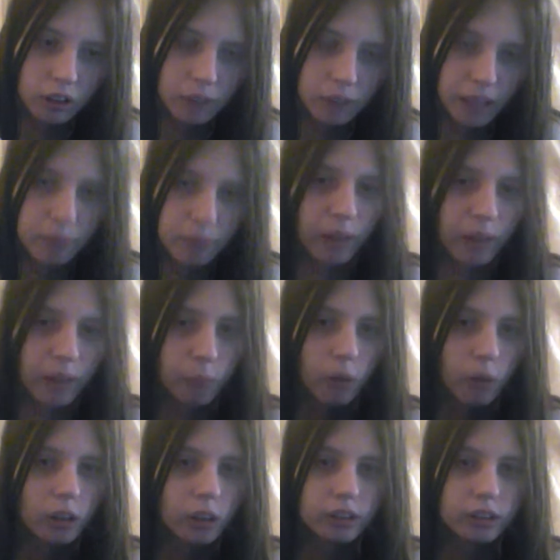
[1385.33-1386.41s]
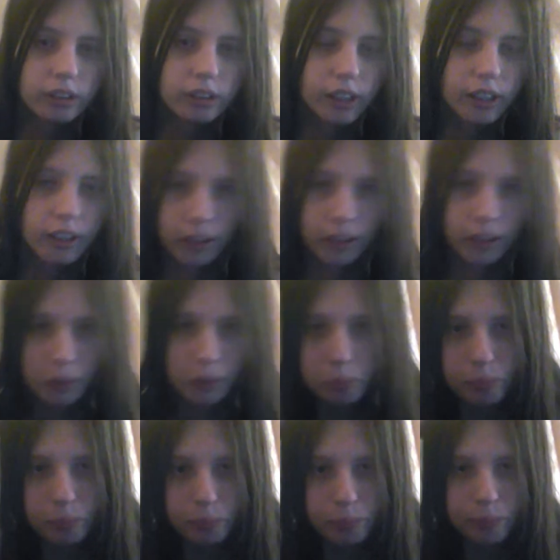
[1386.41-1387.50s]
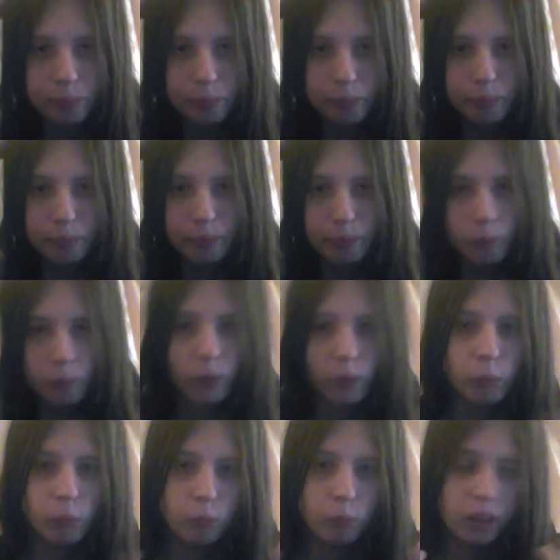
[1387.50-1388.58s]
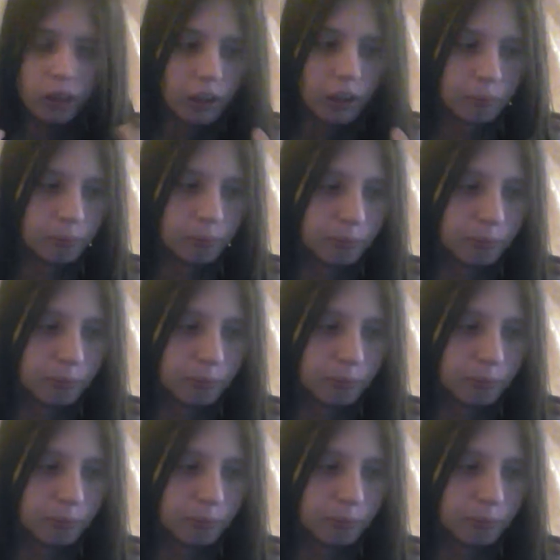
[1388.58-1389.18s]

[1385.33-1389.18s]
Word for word: and by wand, uh, what, um,